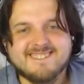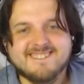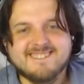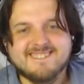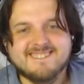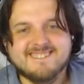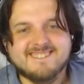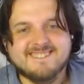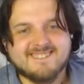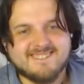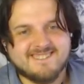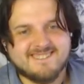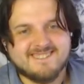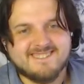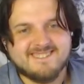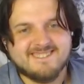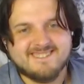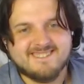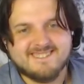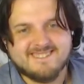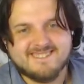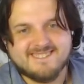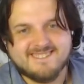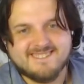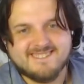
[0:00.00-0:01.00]

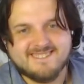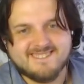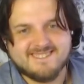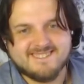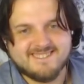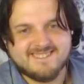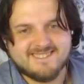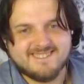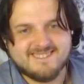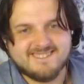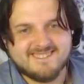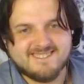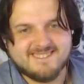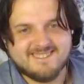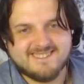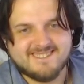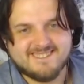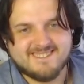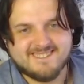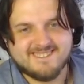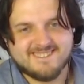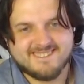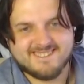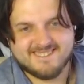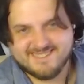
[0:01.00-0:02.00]

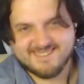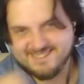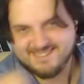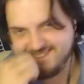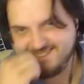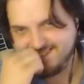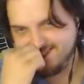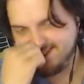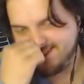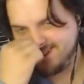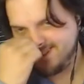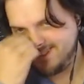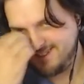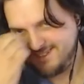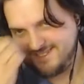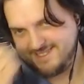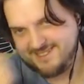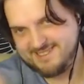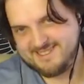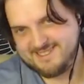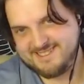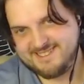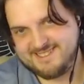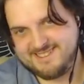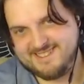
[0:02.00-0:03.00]

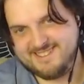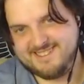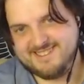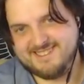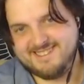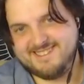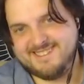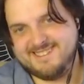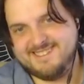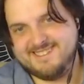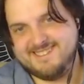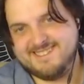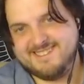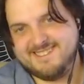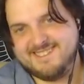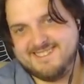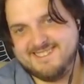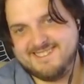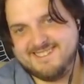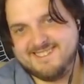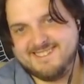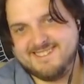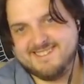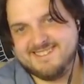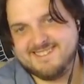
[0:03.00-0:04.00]

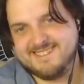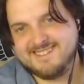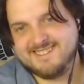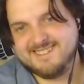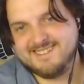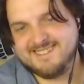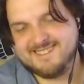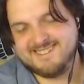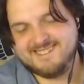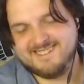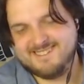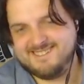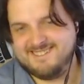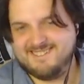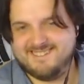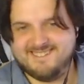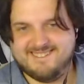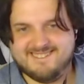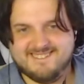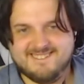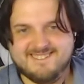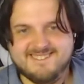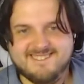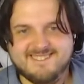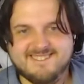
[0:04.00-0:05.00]

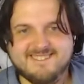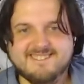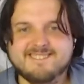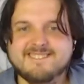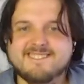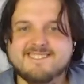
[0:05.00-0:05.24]
No words are spoken by the person on screen.